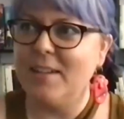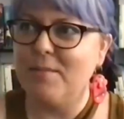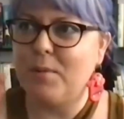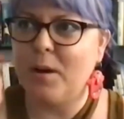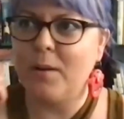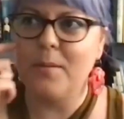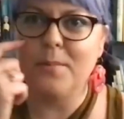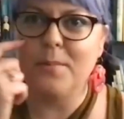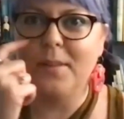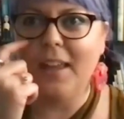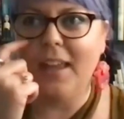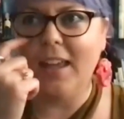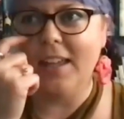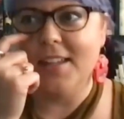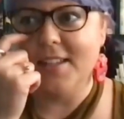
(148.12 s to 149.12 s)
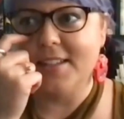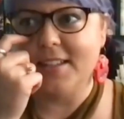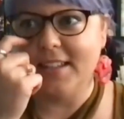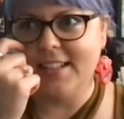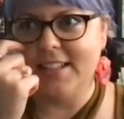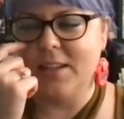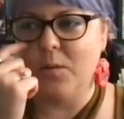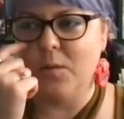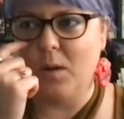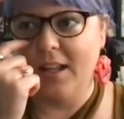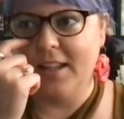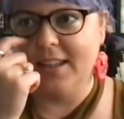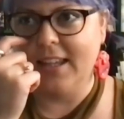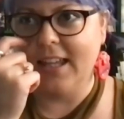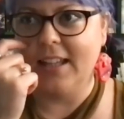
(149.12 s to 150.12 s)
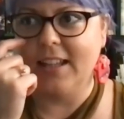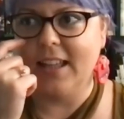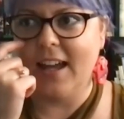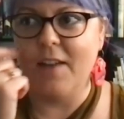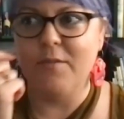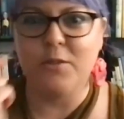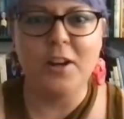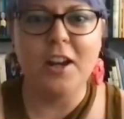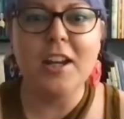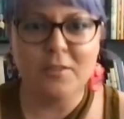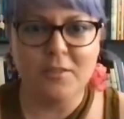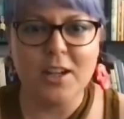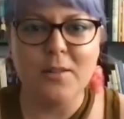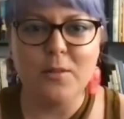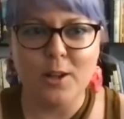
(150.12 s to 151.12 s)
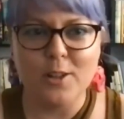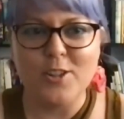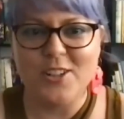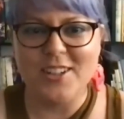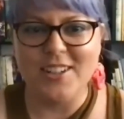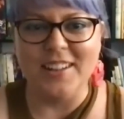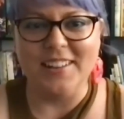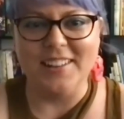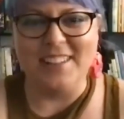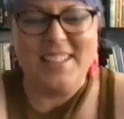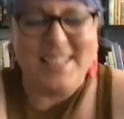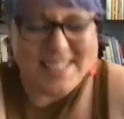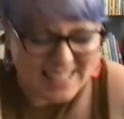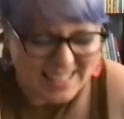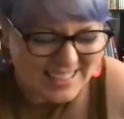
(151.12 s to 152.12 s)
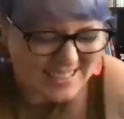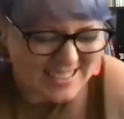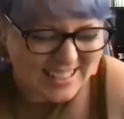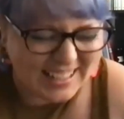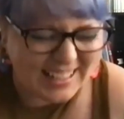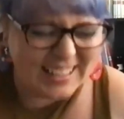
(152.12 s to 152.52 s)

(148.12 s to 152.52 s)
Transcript: it probably is. It's the one that I've already rewatched it this season.